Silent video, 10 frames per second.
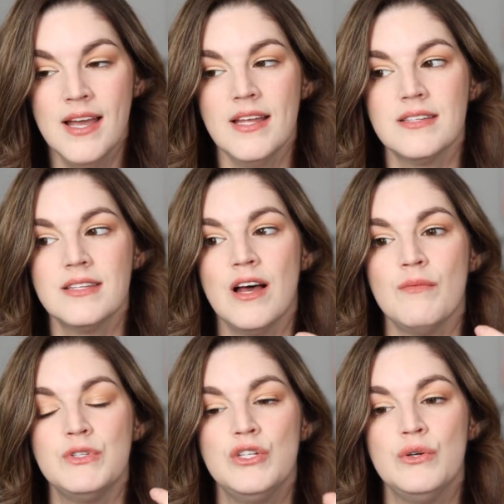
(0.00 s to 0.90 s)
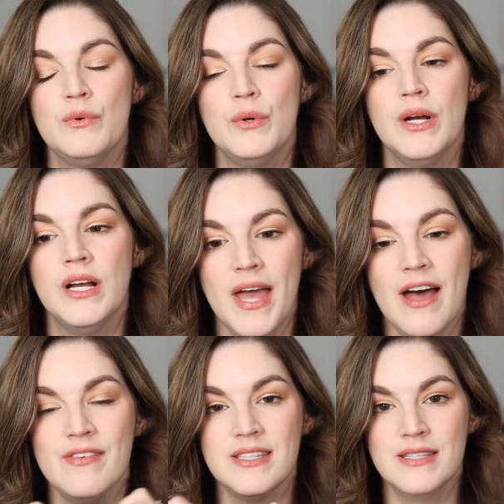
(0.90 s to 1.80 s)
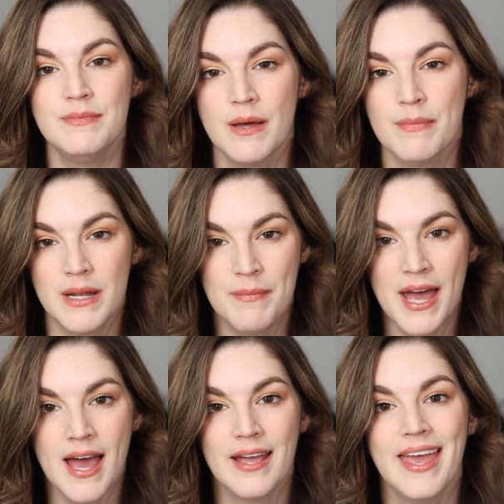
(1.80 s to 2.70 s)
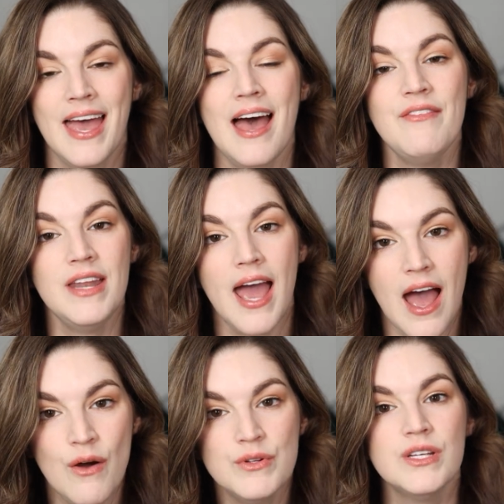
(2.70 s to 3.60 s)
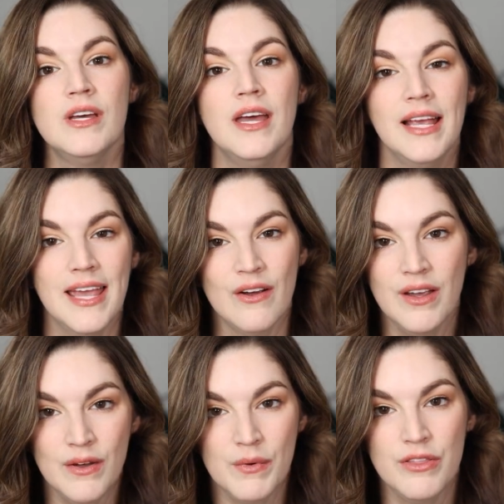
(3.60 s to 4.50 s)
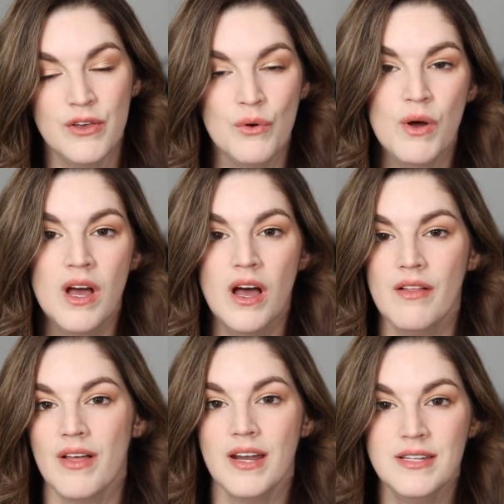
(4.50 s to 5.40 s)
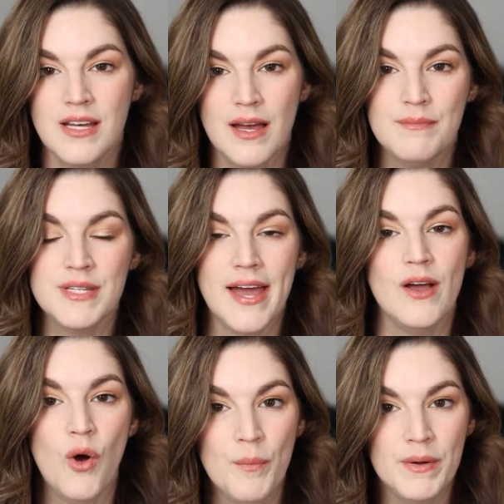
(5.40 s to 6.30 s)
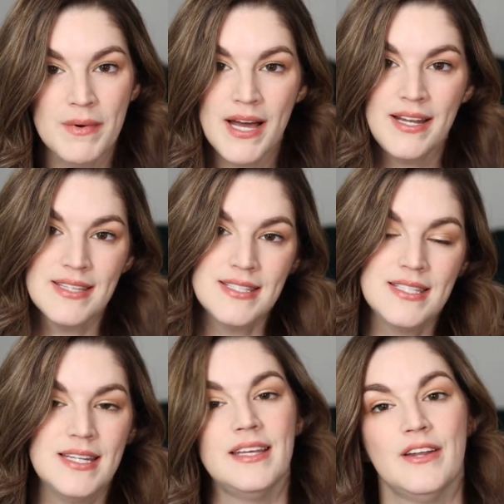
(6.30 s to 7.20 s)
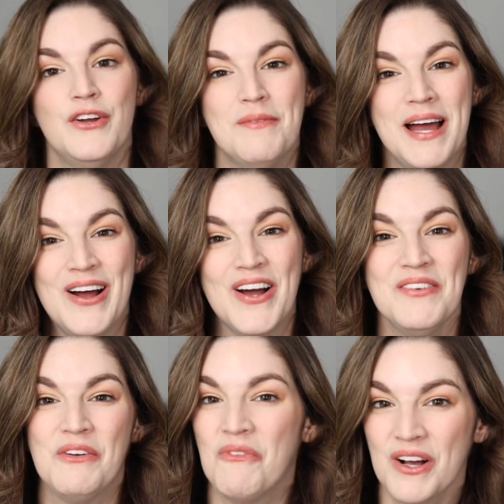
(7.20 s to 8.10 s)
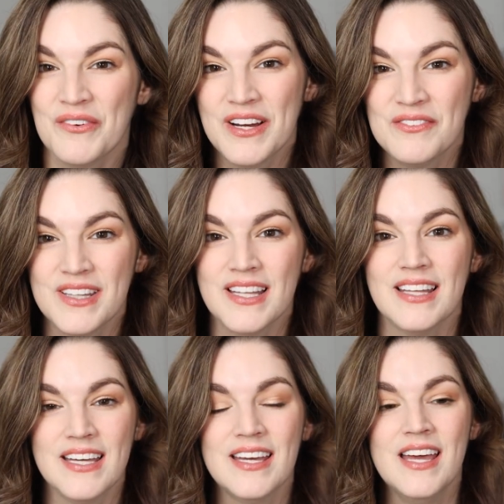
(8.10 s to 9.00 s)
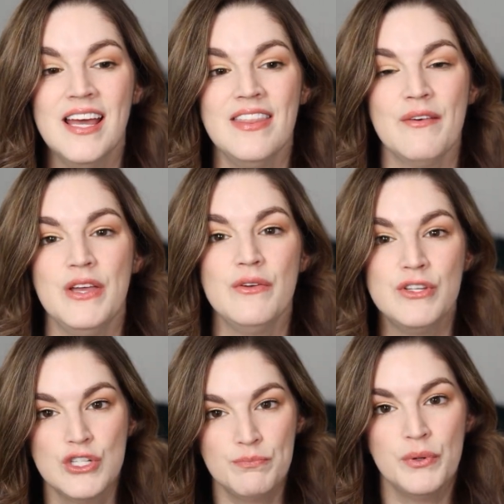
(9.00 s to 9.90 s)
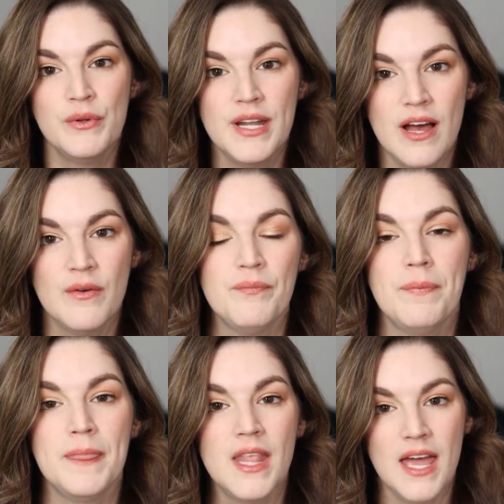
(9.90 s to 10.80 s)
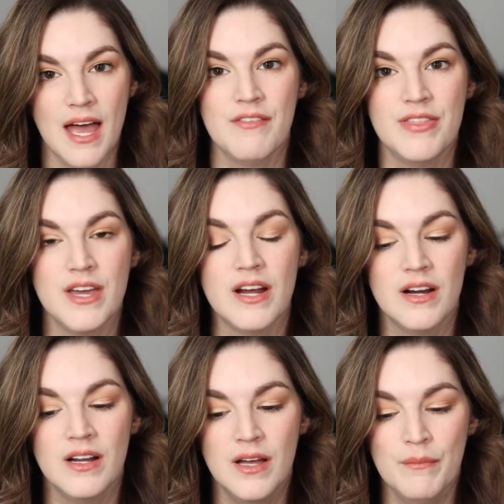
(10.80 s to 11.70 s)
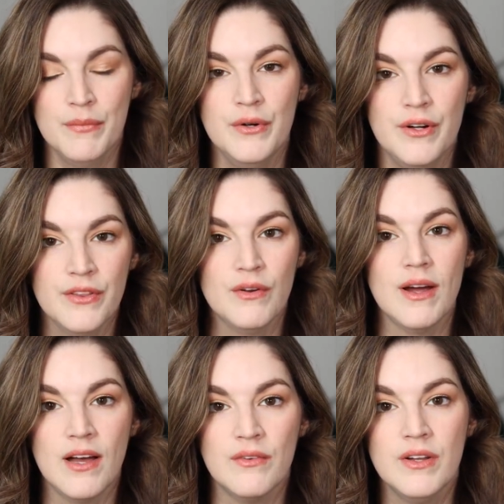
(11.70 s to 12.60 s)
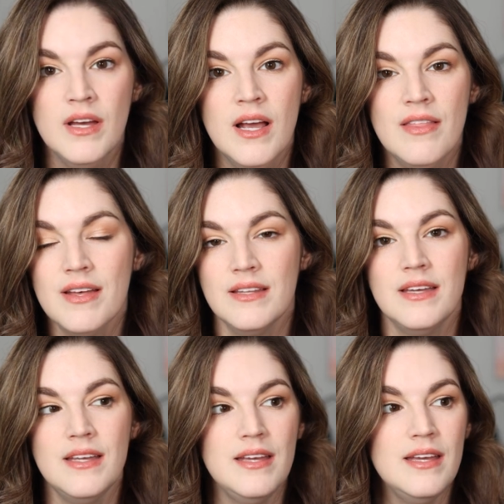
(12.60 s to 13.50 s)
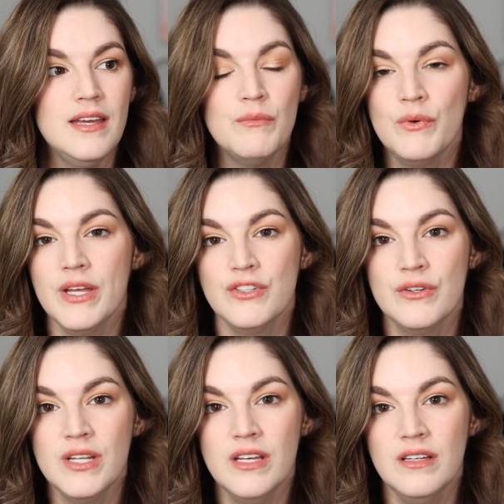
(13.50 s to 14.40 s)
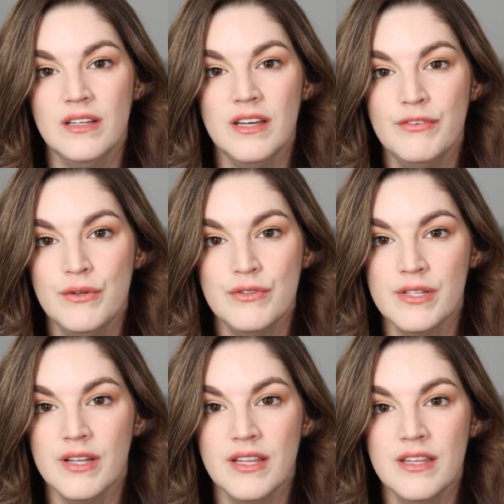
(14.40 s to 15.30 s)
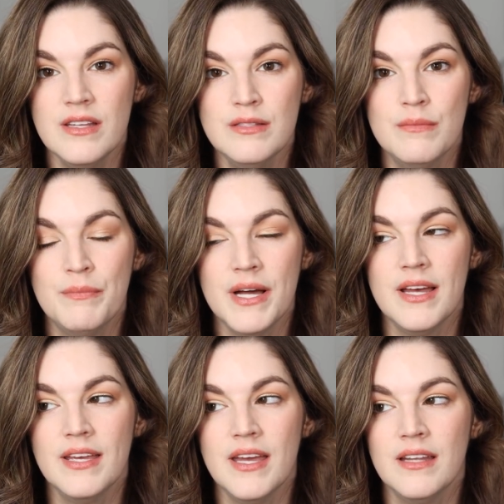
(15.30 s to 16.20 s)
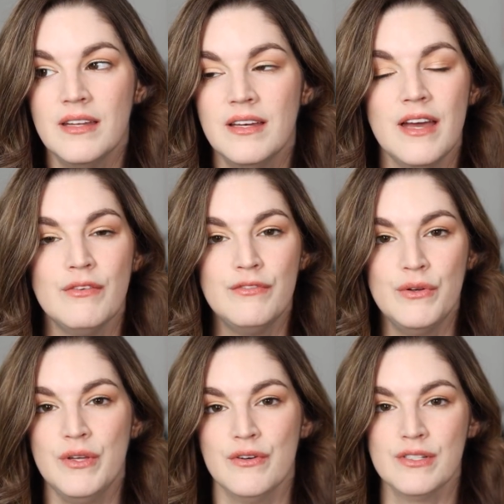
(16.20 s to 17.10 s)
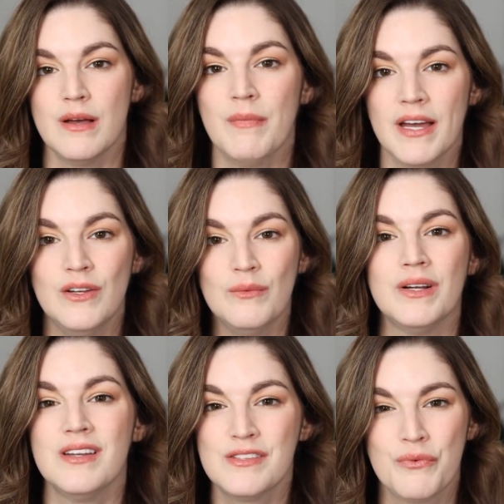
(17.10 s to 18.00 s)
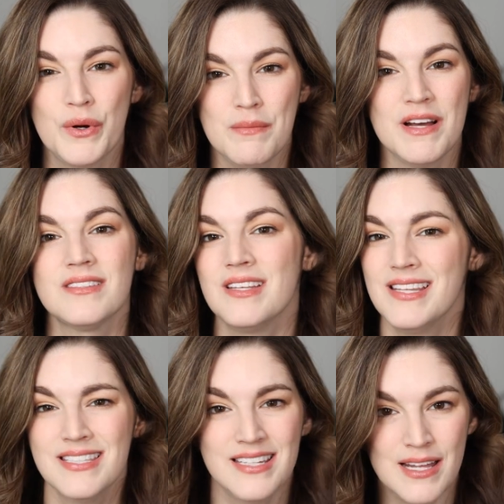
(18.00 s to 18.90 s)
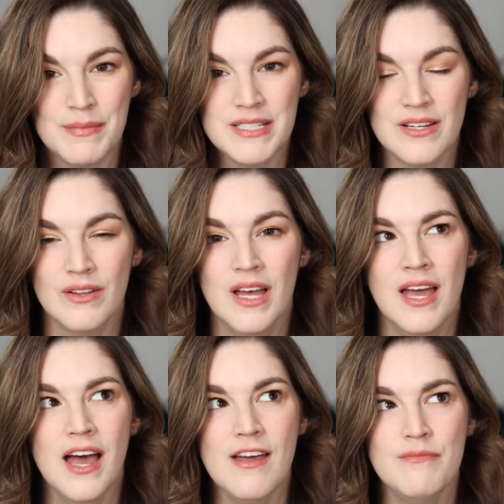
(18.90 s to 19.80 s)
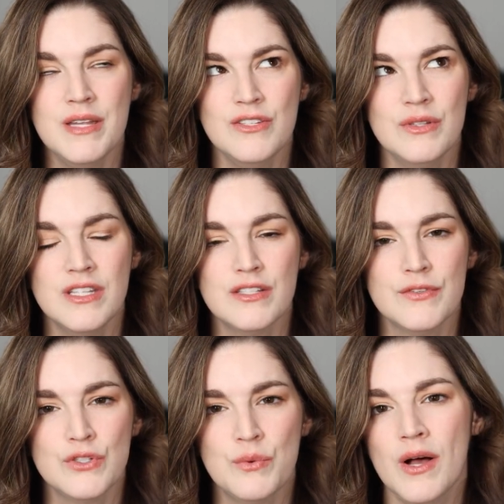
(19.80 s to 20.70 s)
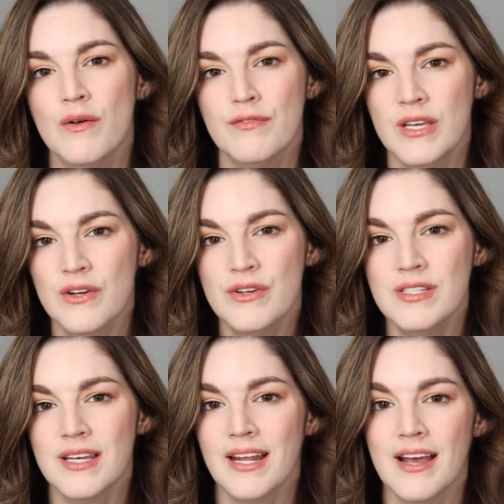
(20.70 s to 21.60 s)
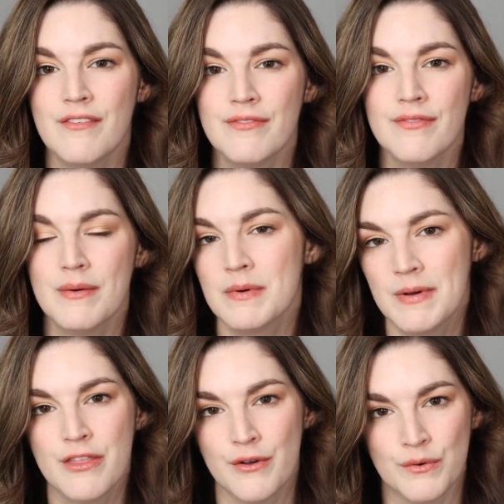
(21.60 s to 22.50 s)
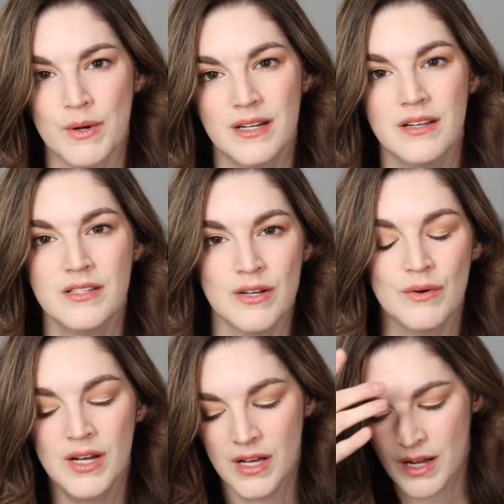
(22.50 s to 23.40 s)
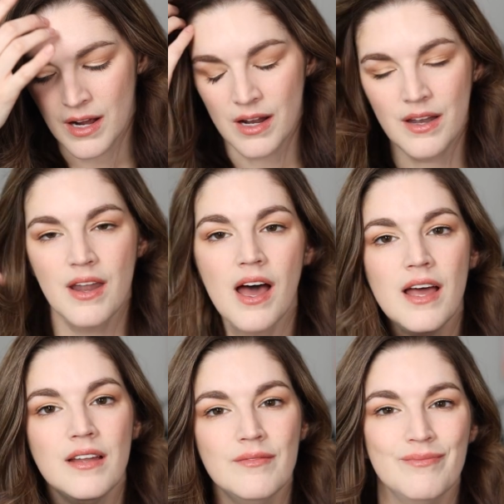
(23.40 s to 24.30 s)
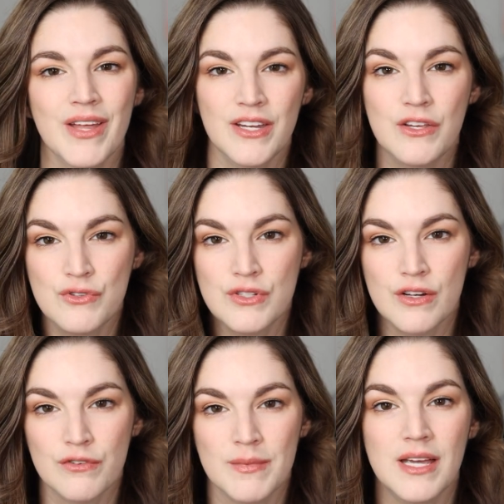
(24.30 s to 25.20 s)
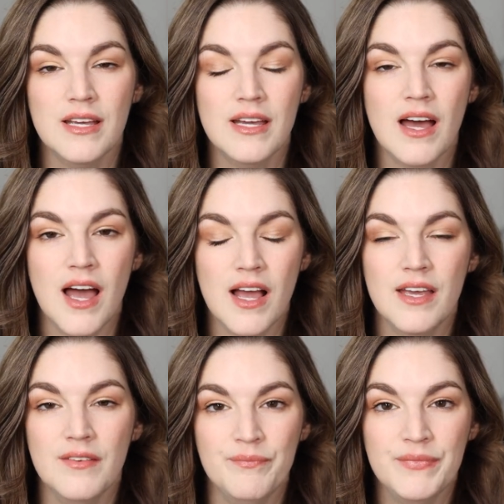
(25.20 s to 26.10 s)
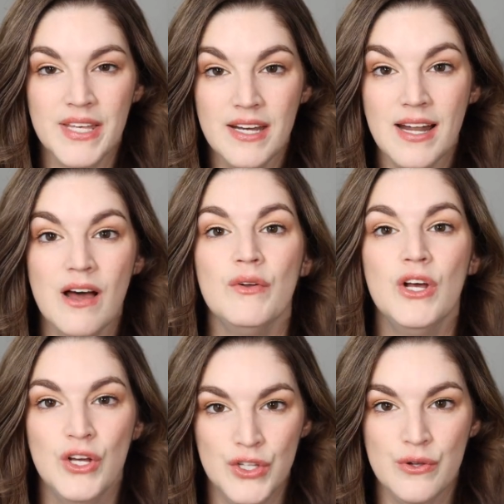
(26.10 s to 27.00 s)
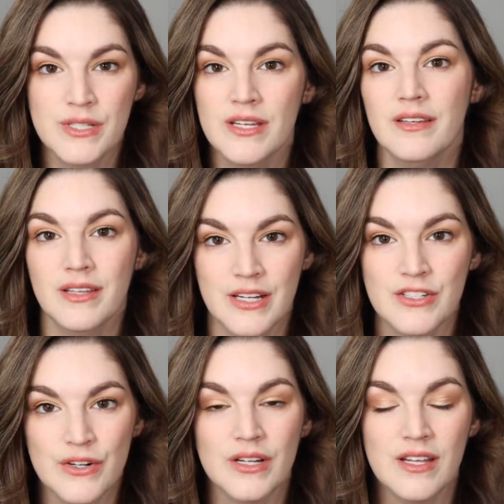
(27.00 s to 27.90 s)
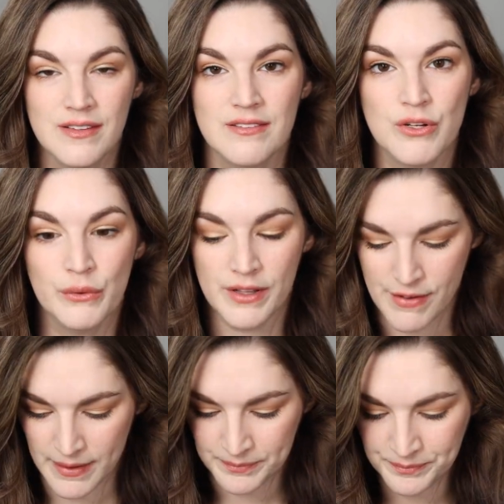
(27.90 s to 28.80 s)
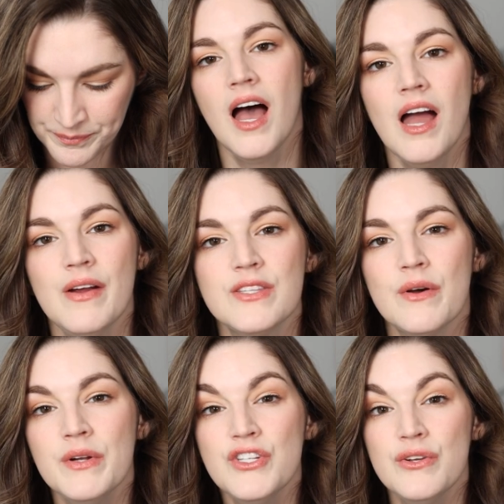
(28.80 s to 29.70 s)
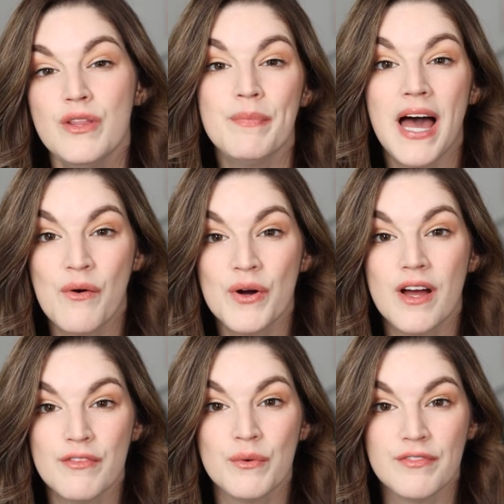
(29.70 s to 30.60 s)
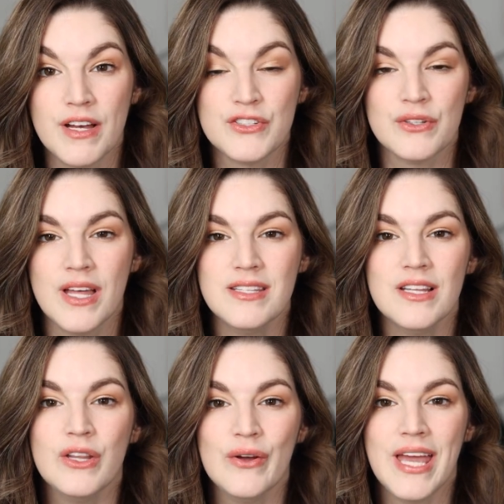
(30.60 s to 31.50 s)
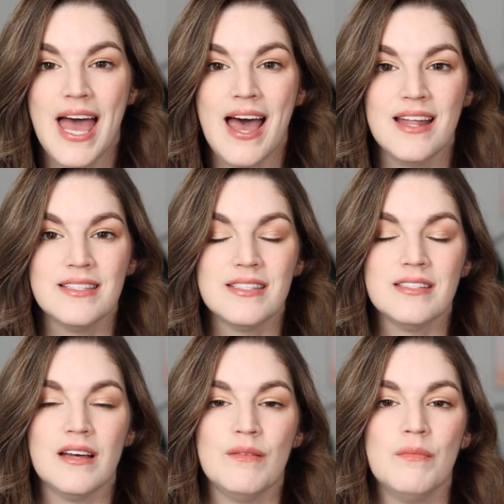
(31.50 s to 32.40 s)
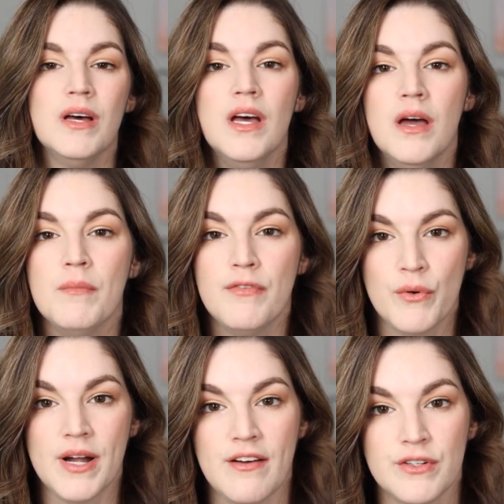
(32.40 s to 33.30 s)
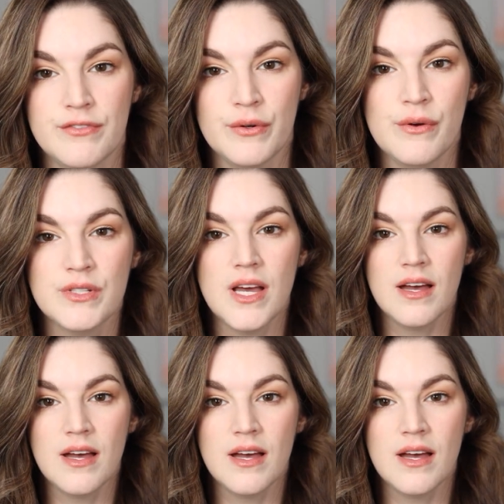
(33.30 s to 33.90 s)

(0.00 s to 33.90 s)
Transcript: It doesn't help to have it zipped up in a bag. Have it out, carry it with you. A lot of times I open mine and stick it under my arm and walk around with it. Like that way you can just pull it out, have it there, put it on the ground. That it, it will get dirty if you use it like this, but again, every few years I buy a new one. It's 40 bucks. It's not a big deal. I've been doing this for 12 years and I have I'm on my third one. So not, not a huge deal for me. Uh, get it out, use it, get it dirty, totally fine. All right, so I wanna show you the power of the reflector. Let's look at some before and after photos.